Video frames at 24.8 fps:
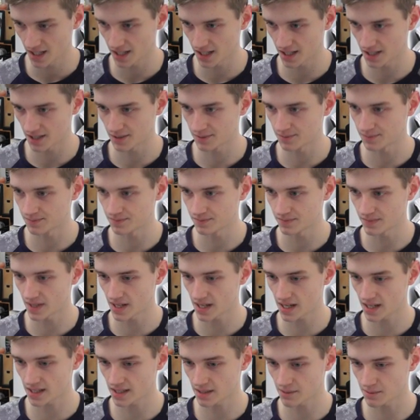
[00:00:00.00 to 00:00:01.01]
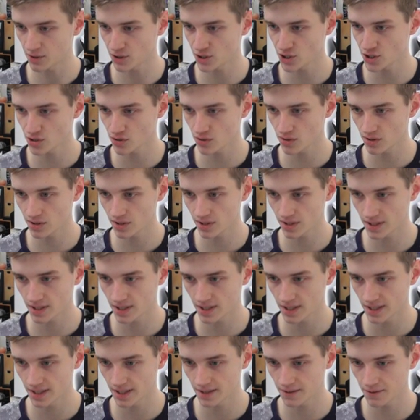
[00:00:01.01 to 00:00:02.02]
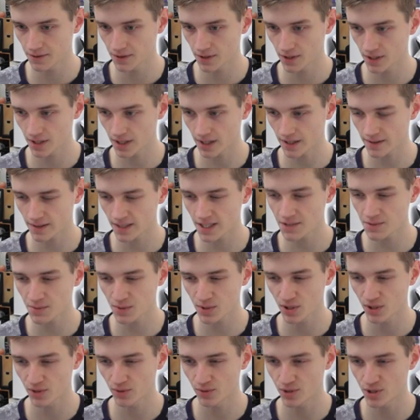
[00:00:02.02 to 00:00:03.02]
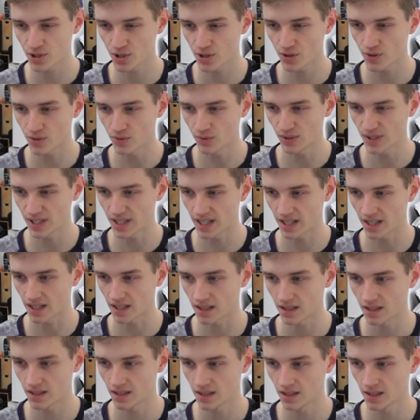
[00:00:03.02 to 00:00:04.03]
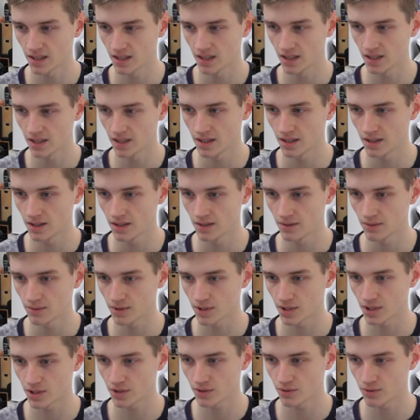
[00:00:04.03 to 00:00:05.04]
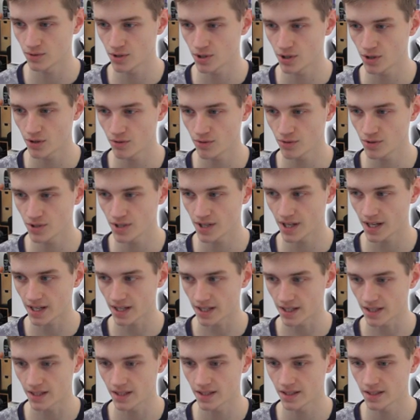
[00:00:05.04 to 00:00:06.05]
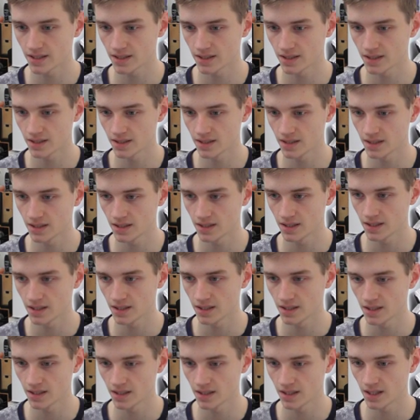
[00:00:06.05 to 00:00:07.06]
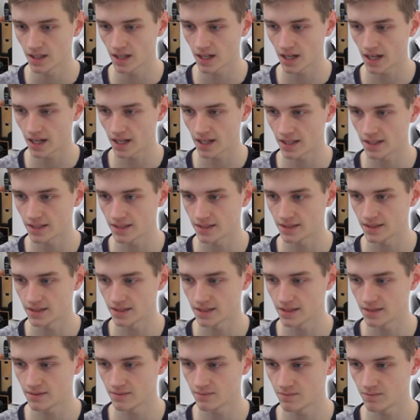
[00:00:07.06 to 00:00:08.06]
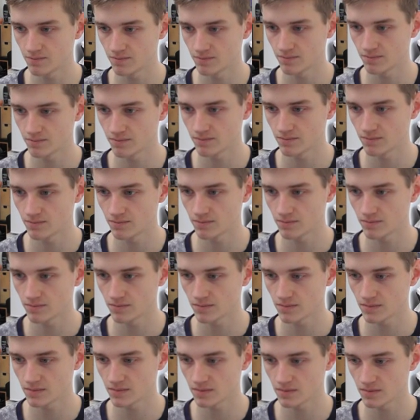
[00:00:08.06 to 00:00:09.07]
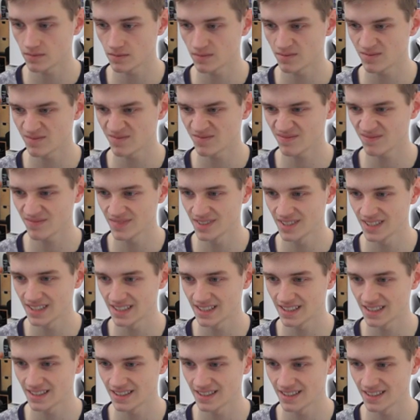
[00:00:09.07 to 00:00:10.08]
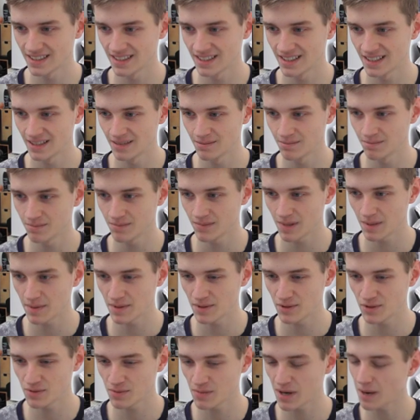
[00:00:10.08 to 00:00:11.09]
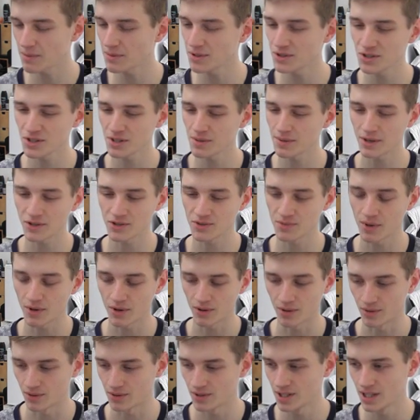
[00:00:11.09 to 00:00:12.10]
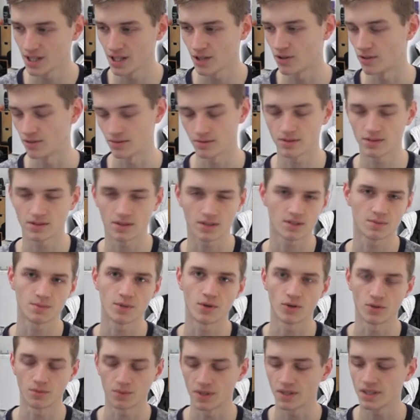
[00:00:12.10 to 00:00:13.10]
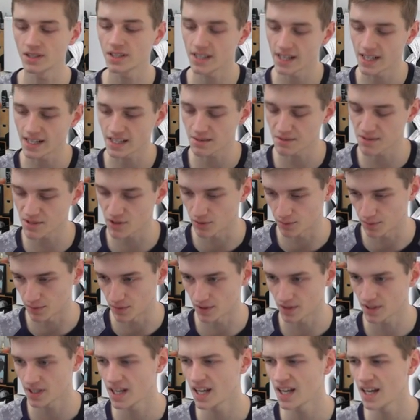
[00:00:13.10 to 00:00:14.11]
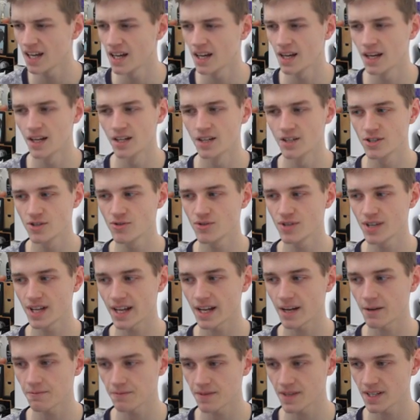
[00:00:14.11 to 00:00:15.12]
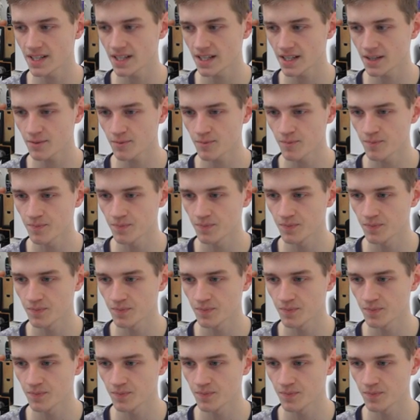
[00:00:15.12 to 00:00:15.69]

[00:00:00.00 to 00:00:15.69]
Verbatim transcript: Um, and I'm not sure if we're gonna, I guess we're gonna do two, yeah. I'm gonna do two today. And, hmm, maybe two tomorrow, I'm not sure about tomorrow. Or, not tomorrow, but the next episode, but today I'm thinking